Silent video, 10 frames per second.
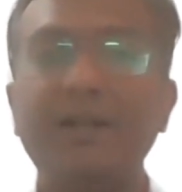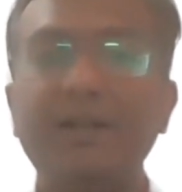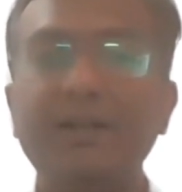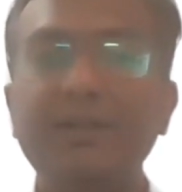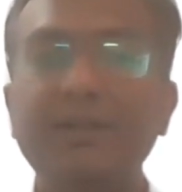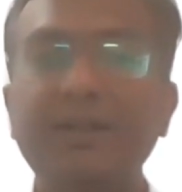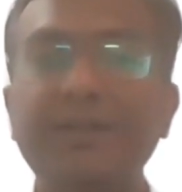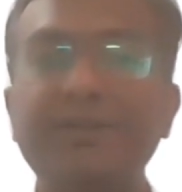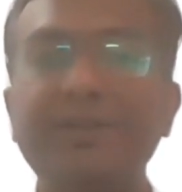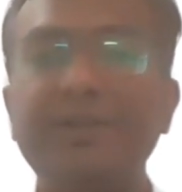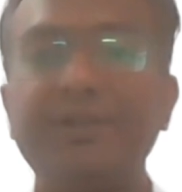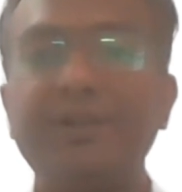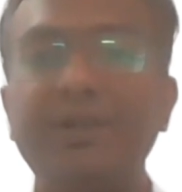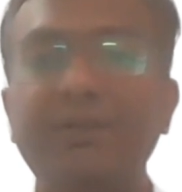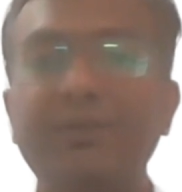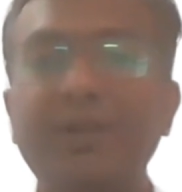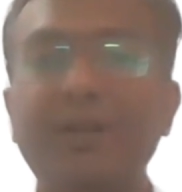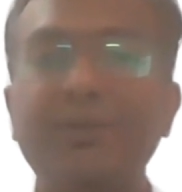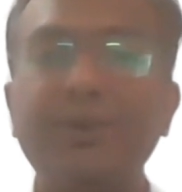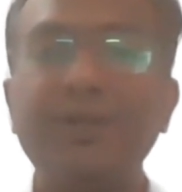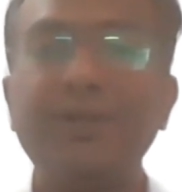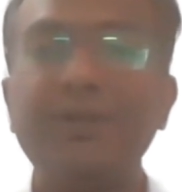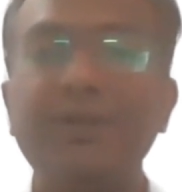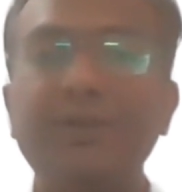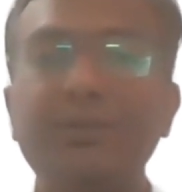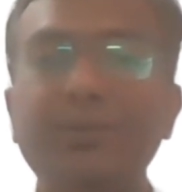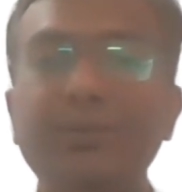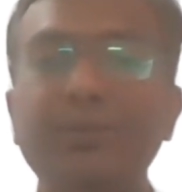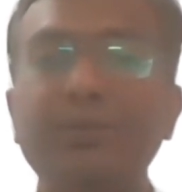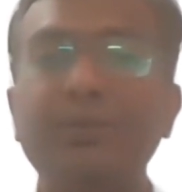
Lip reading: In this lecture, we are going to,